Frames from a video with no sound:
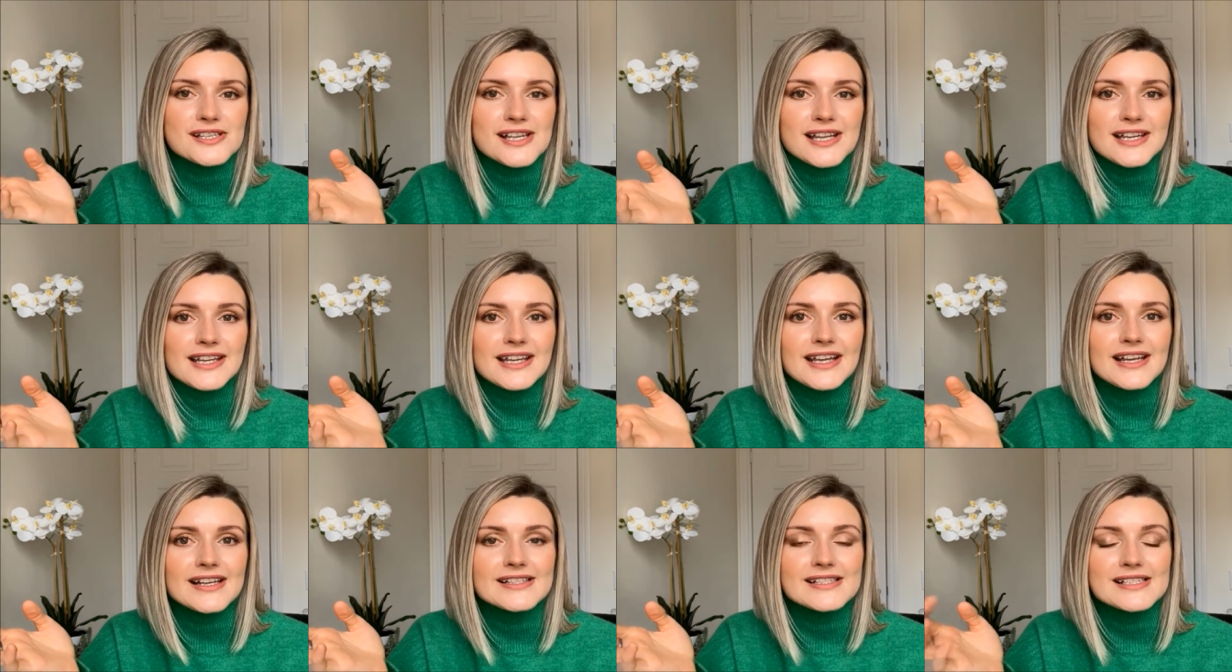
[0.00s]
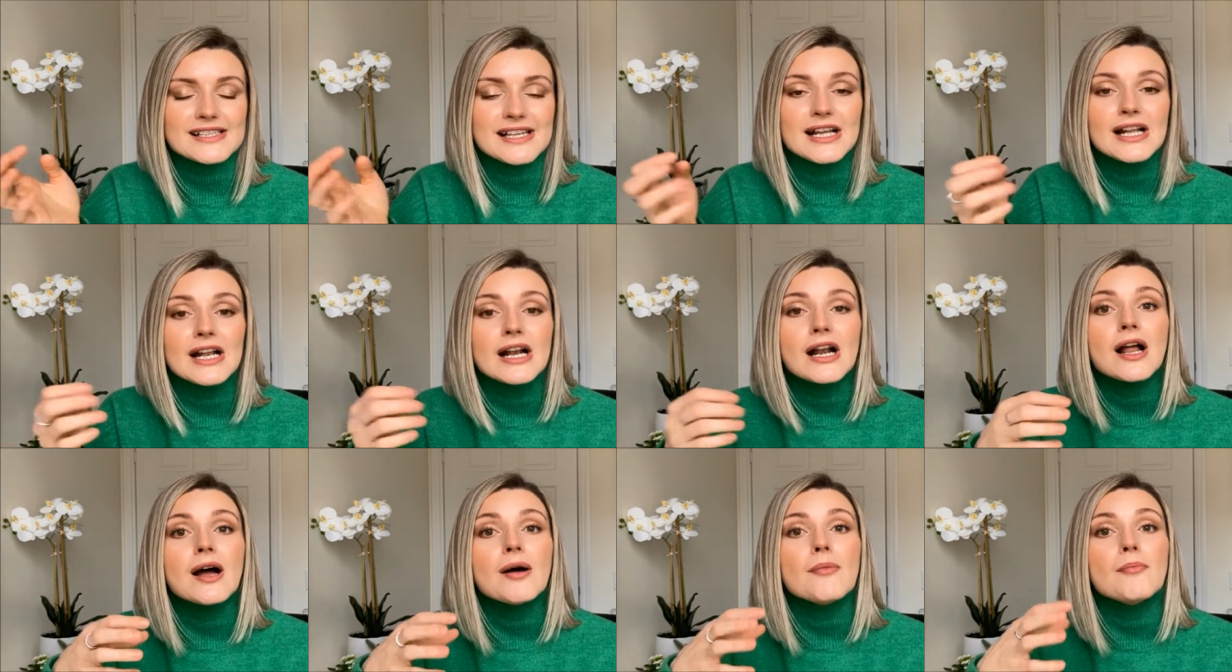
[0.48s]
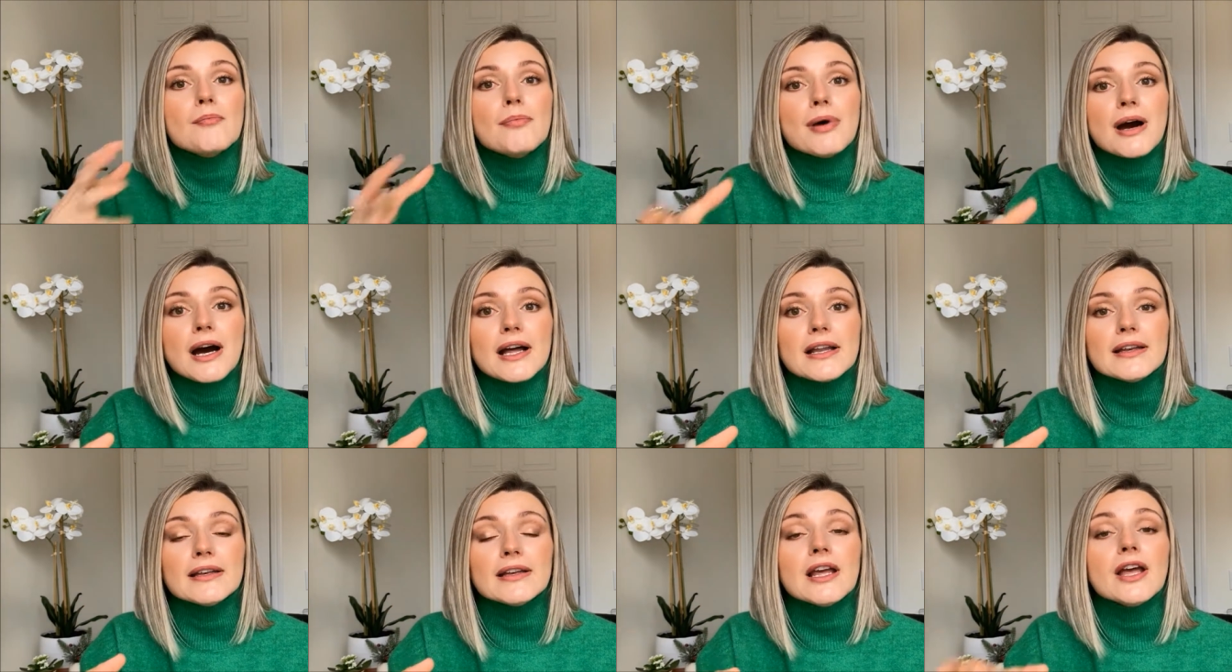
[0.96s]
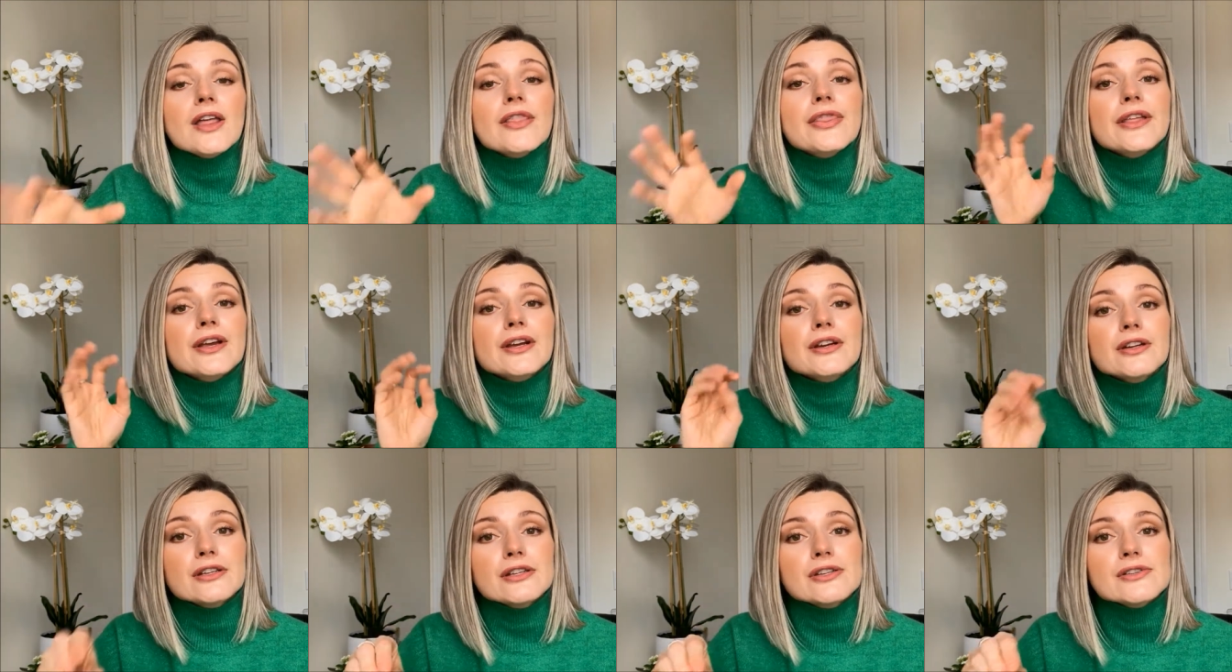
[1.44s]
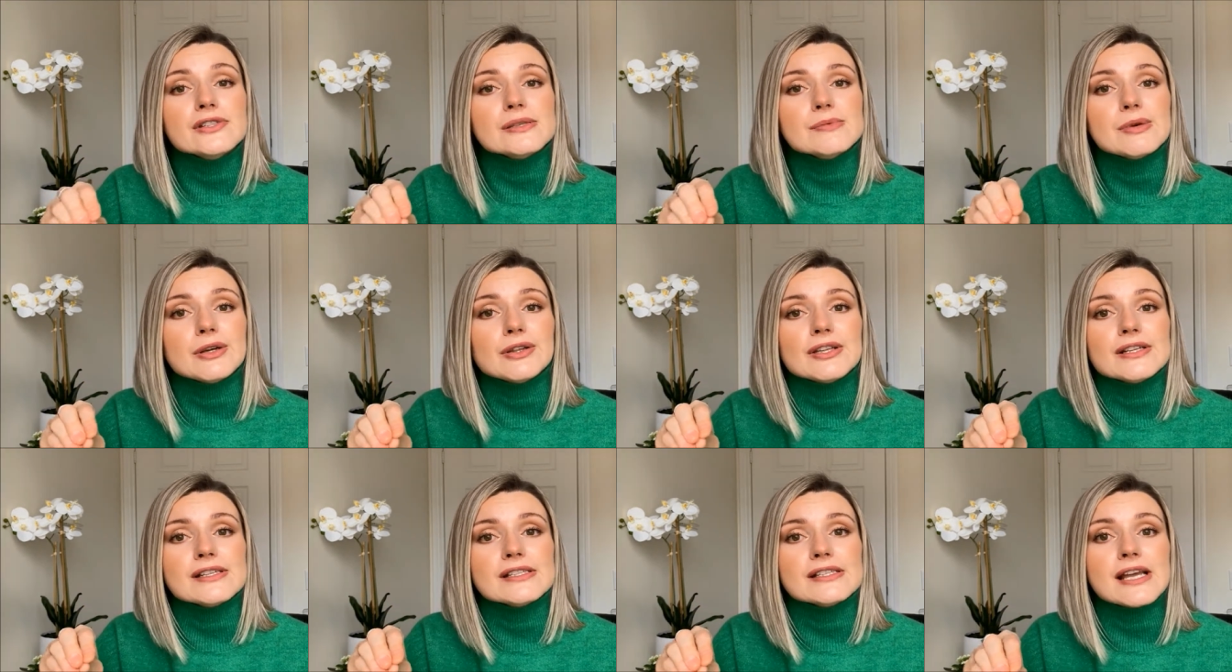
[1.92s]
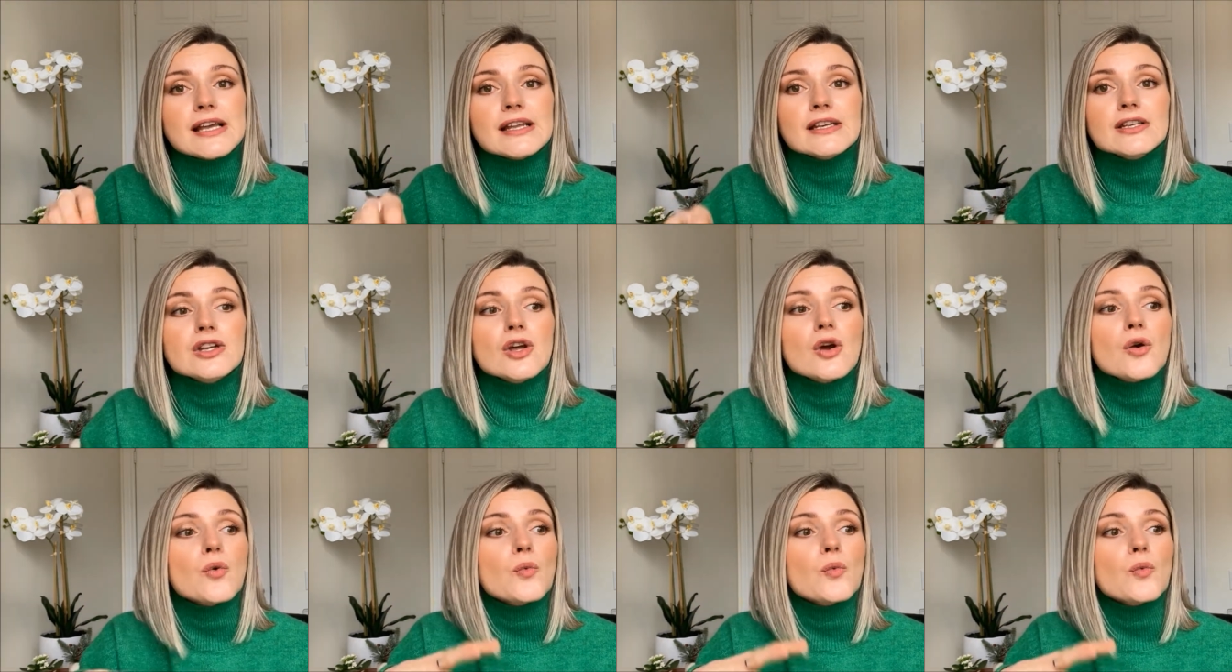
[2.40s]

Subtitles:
I guess. But the good news about the scent,